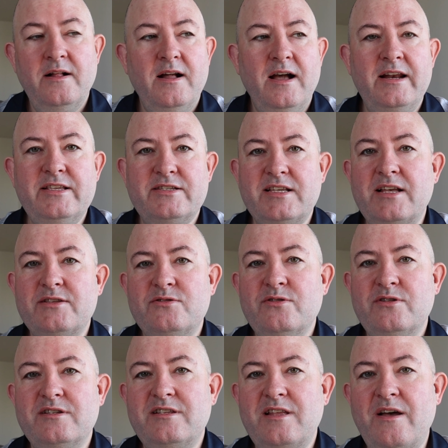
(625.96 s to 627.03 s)
And it's that
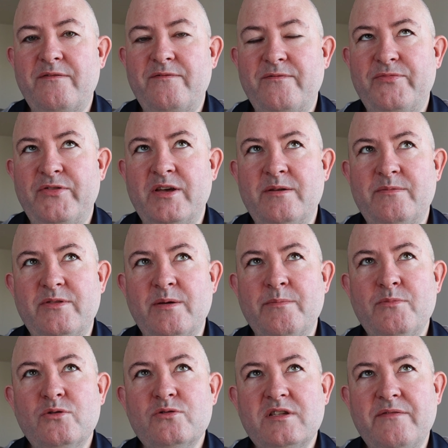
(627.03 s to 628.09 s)
sort of stuff, the
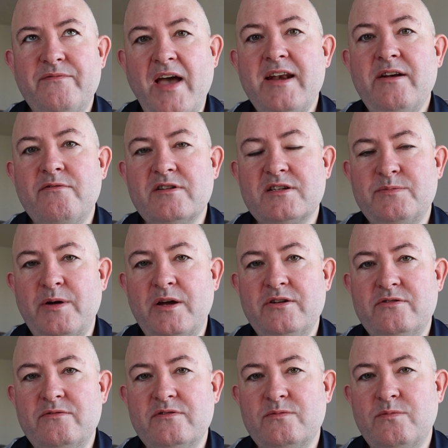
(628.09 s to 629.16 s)
multi-vendor
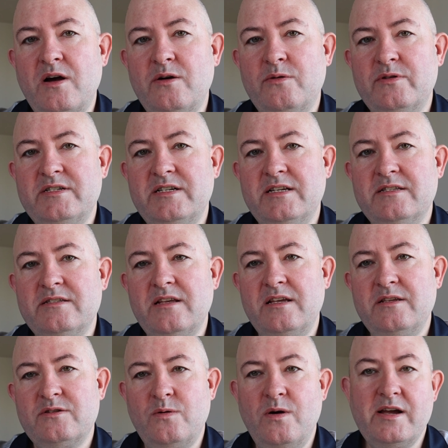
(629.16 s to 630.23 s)
exposure as well, which
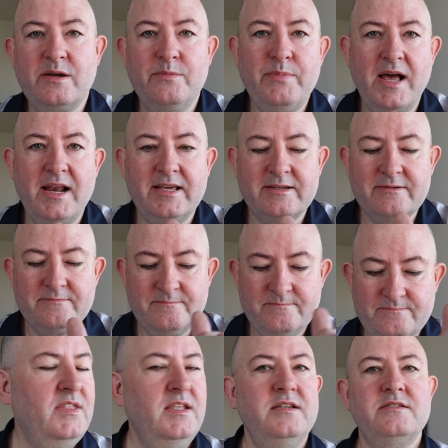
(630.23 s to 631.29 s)
is quite compelling.
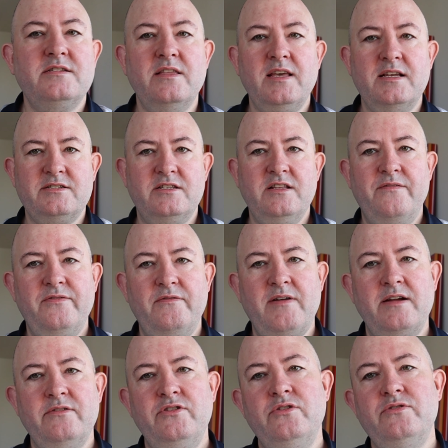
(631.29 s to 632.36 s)
So that stuff
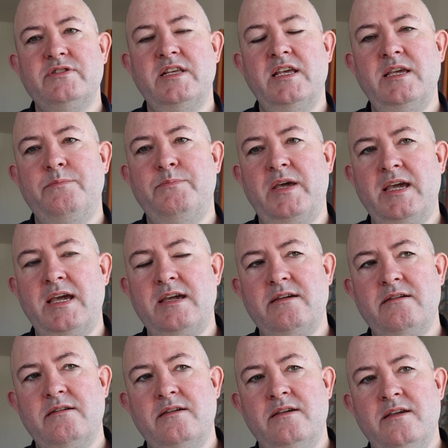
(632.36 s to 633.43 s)
around UC
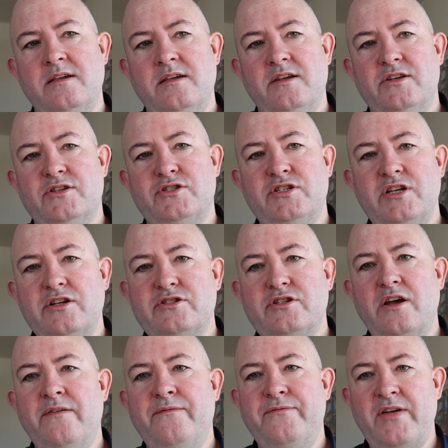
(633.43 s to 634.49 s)
being such
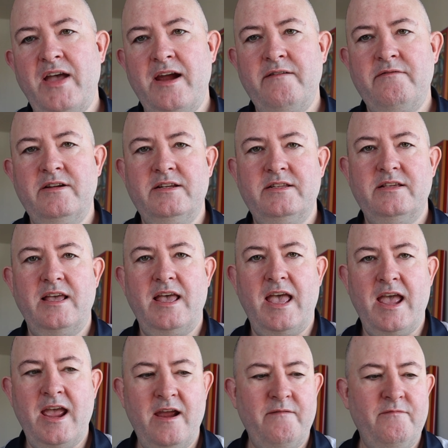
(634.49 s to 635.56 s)
a varied
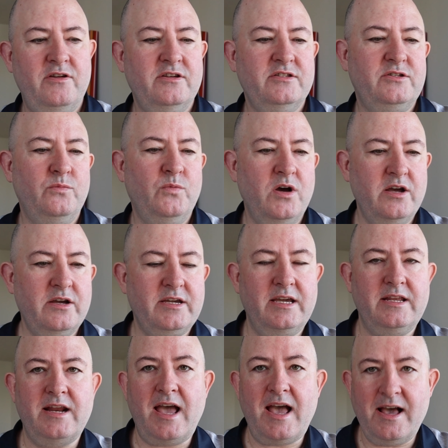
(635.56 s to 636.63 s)
area to work
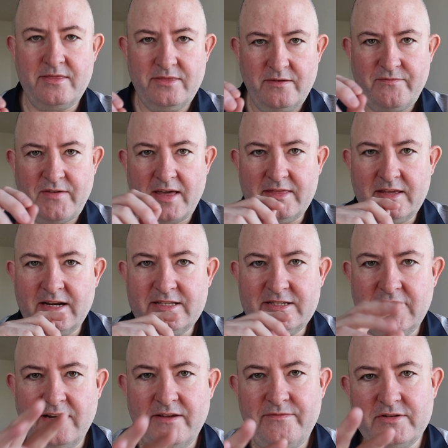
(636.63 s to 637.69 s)
in, and the fact that it
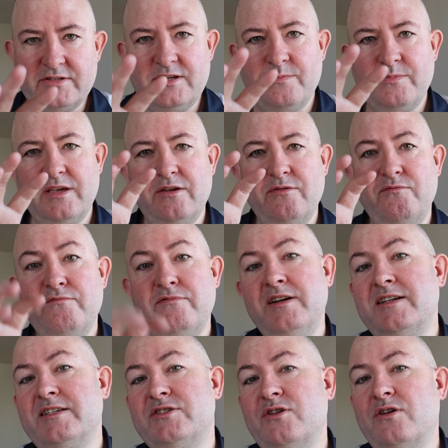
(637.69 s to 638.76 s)
delivers something
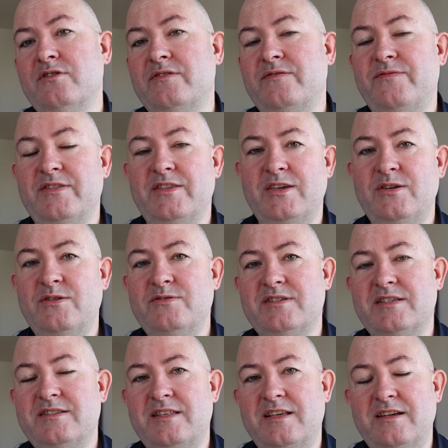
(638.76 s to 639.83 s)
really solid for the
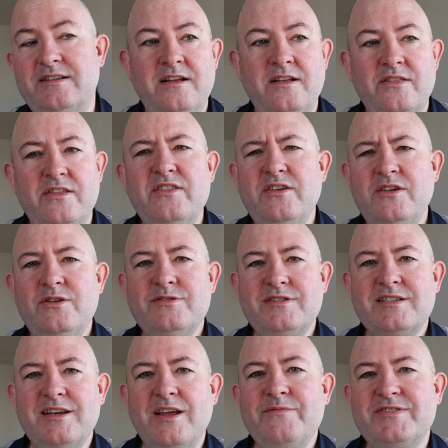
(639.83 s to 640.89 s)
users that the
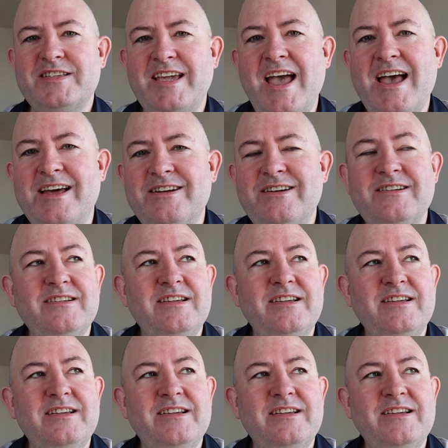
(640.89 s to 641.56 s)
users love to get. And